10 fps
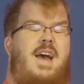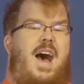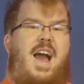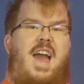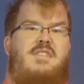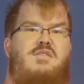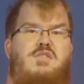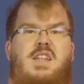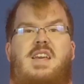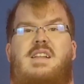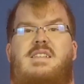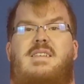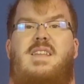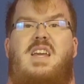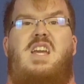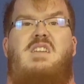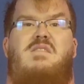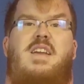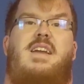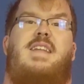I have routines in the
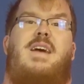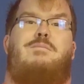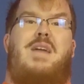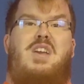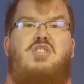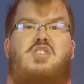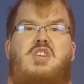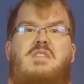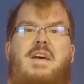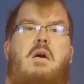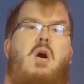evening that make sure that